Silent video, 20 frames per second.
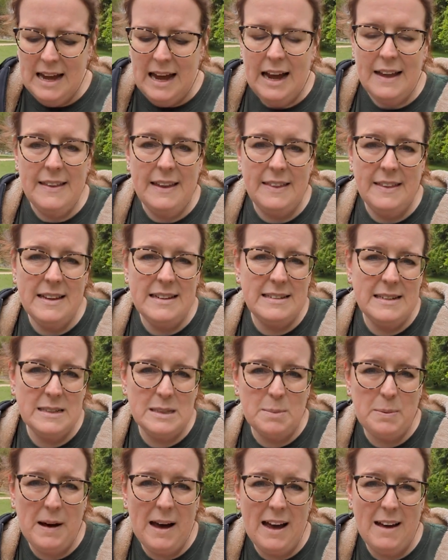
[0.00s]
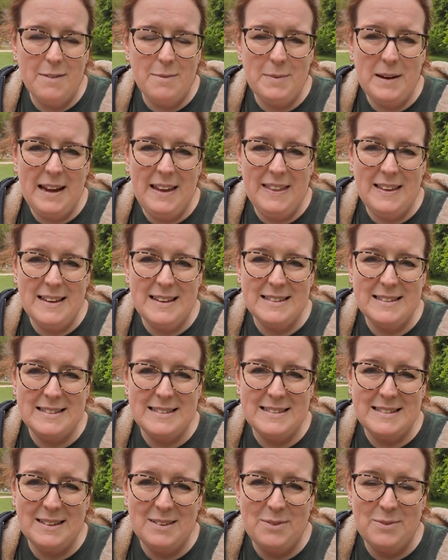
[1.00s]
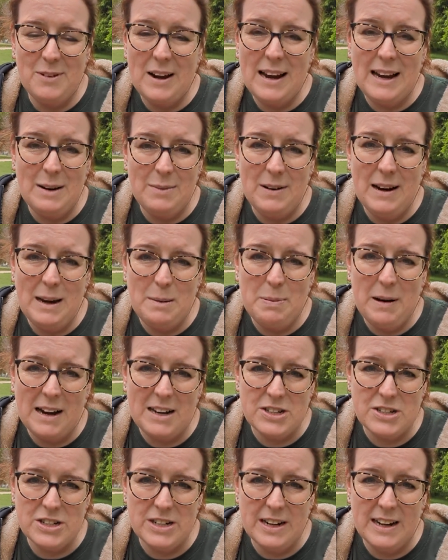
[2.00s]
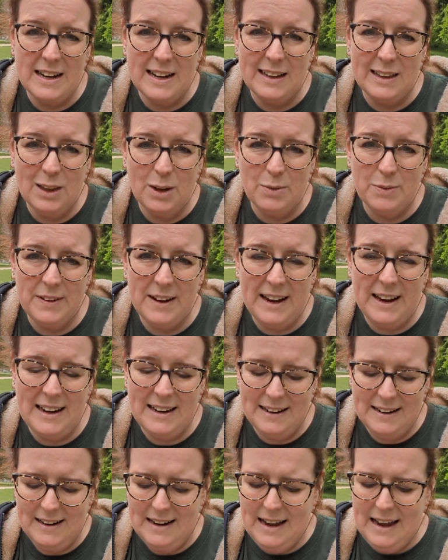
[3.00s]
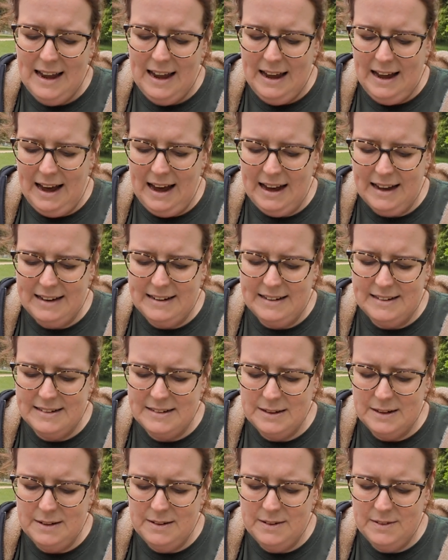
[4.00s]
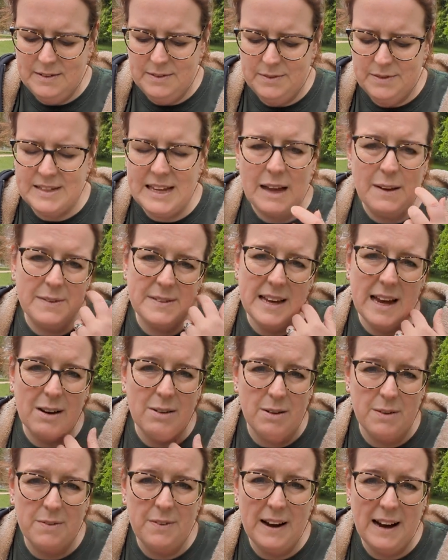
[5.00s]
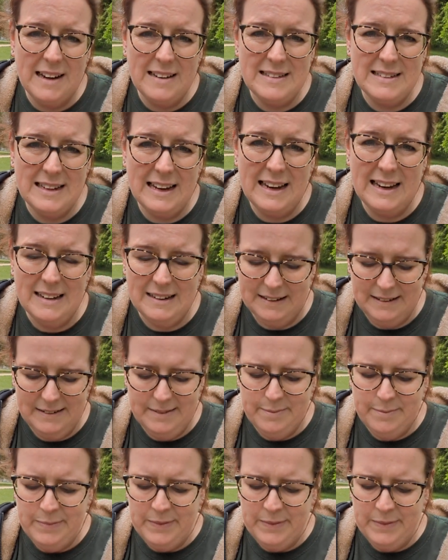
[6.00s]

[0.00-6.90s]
And then this is the part of me that's really, really passionate and loving and self-sacrificing,